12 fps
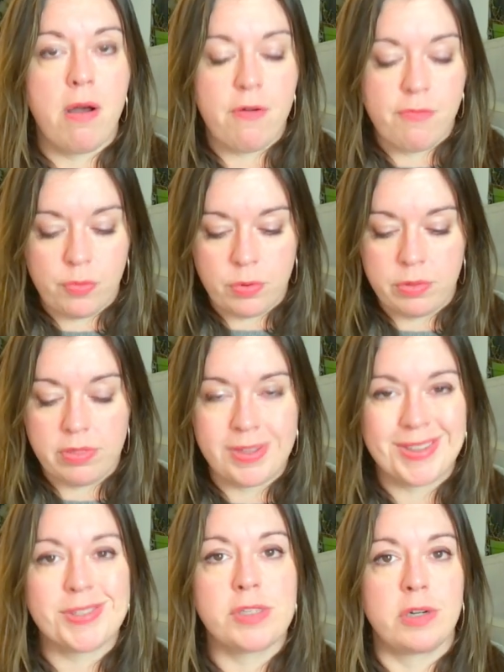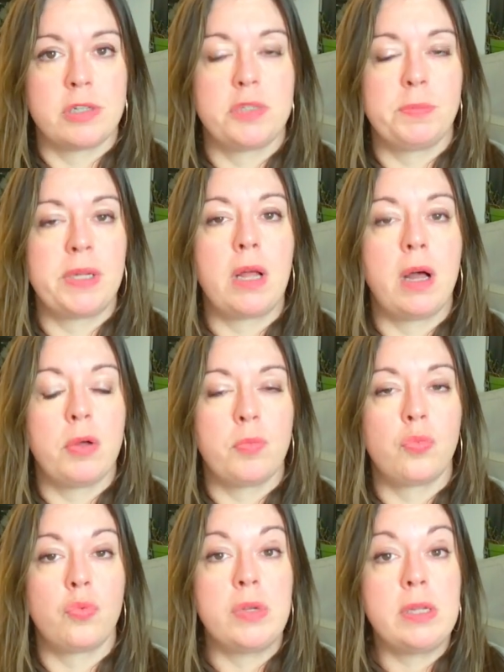of where things start to
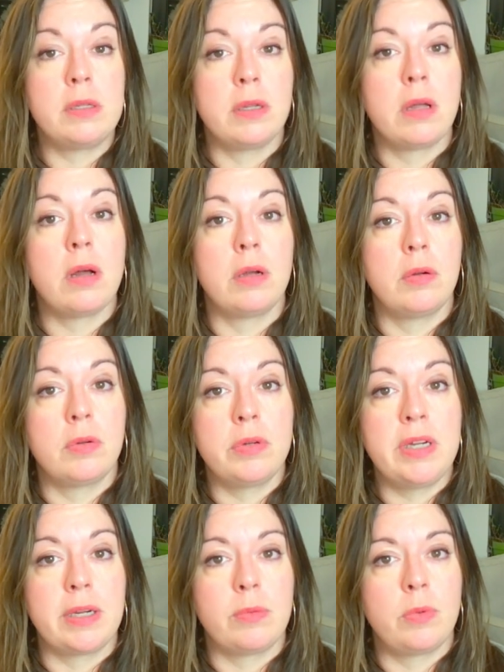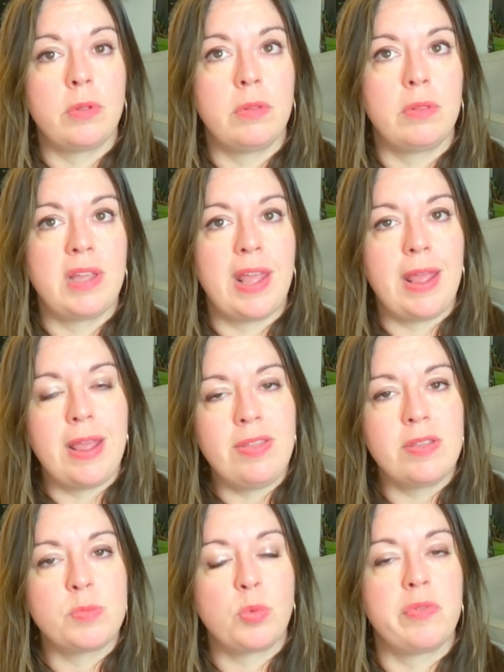become real and concrete. Well, the
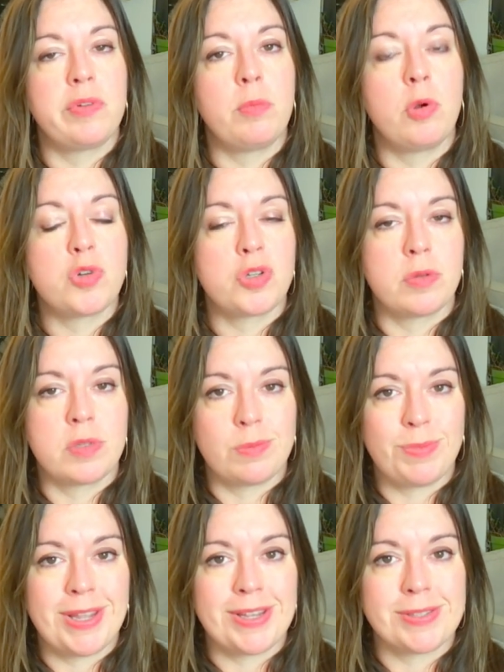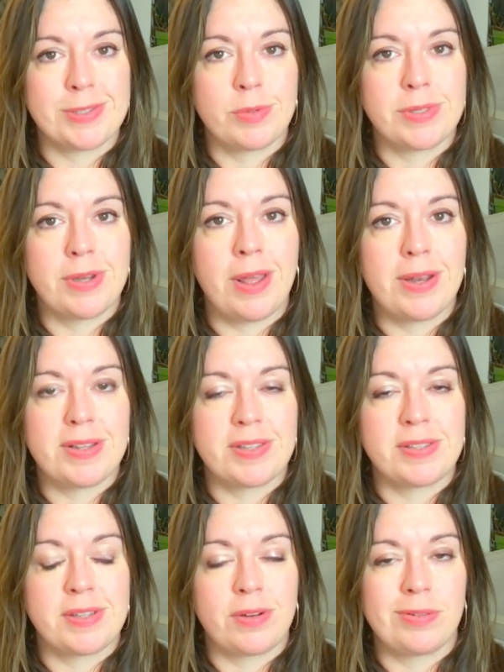eighth is more of an emotional space. So it's not
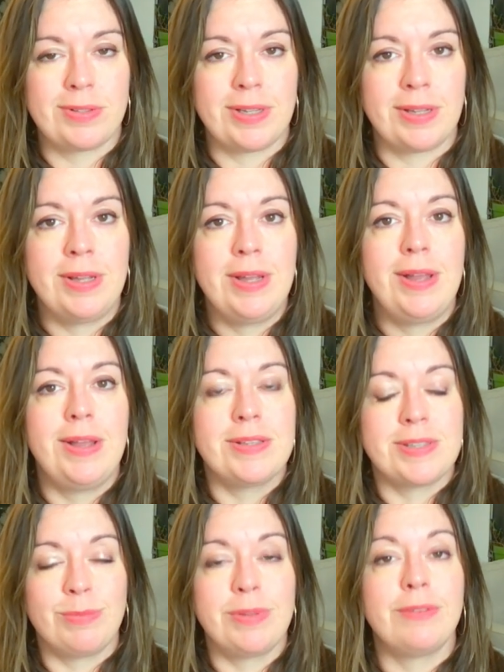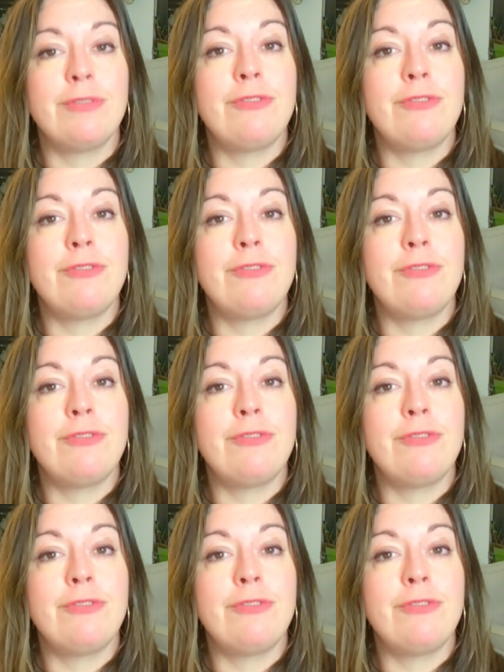necessarily something